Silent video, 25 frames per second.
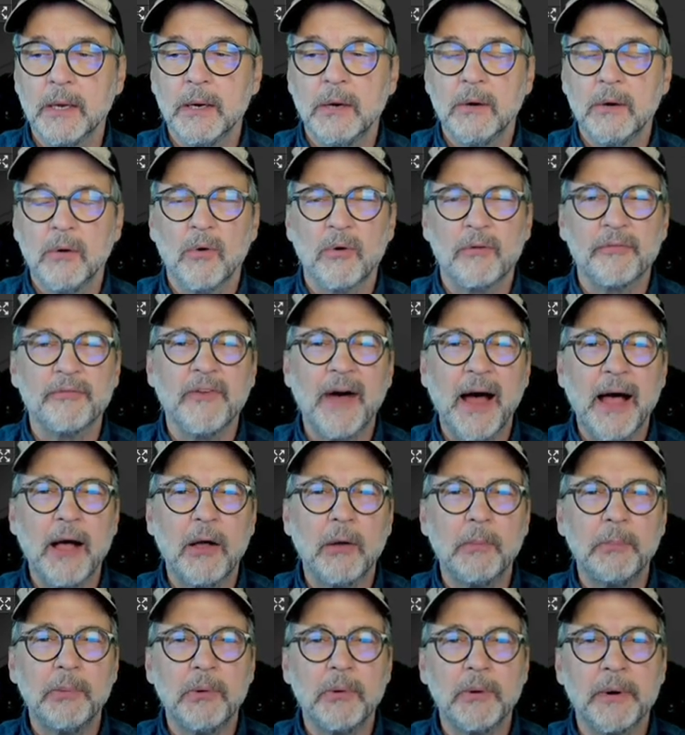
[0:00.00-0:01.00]
or file
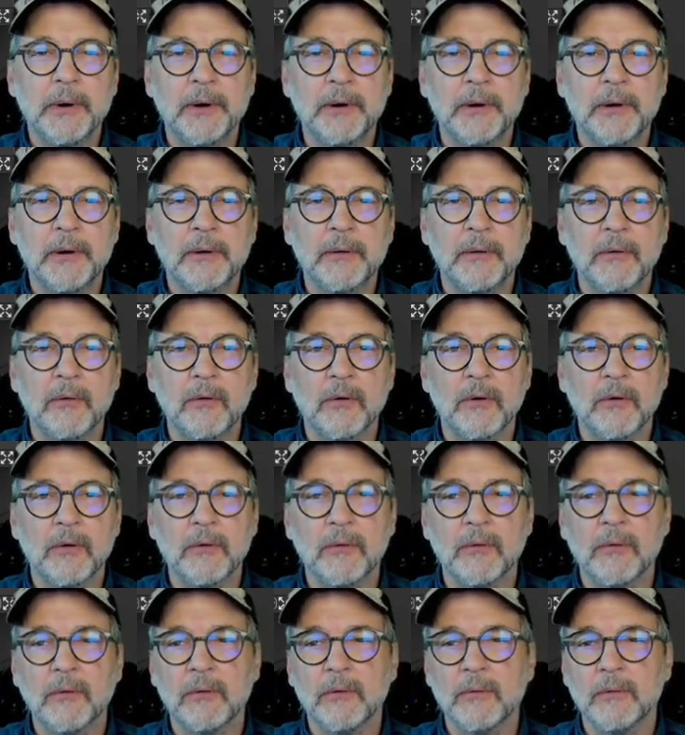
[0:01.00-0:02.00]
pointer
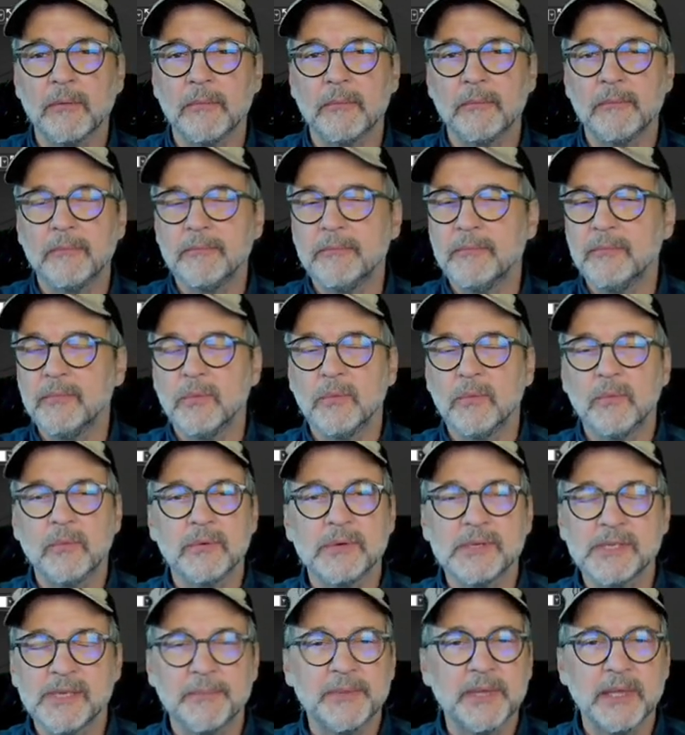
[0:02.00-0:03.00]
or
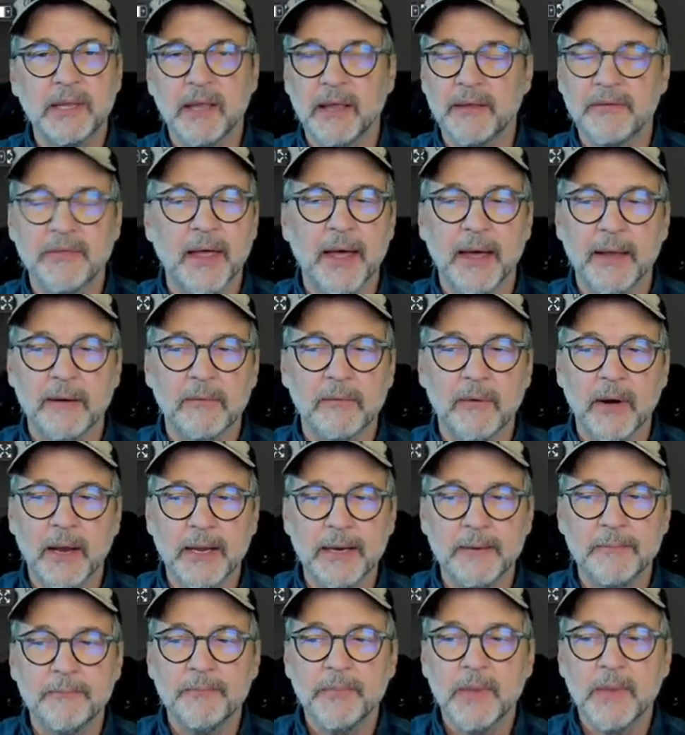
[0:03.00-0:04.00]
something like that,
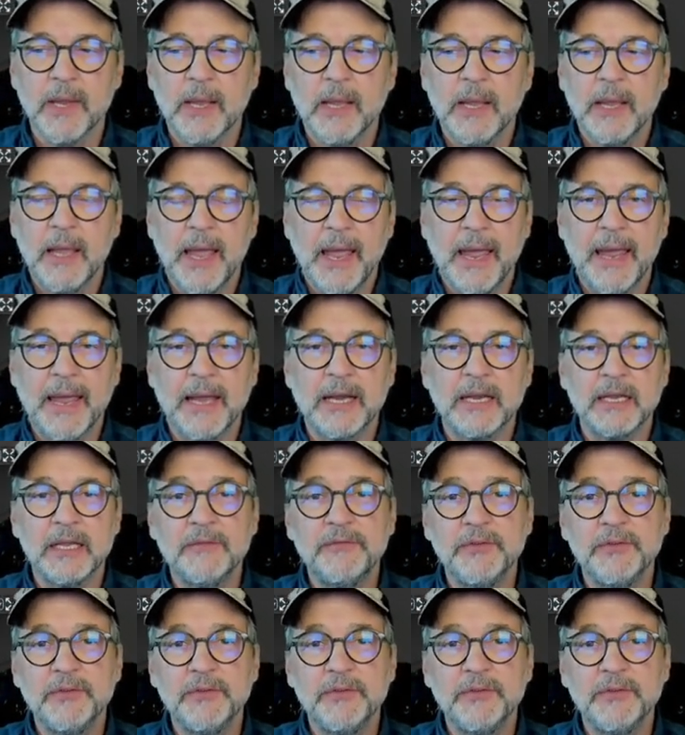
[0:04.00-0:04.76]
right? And if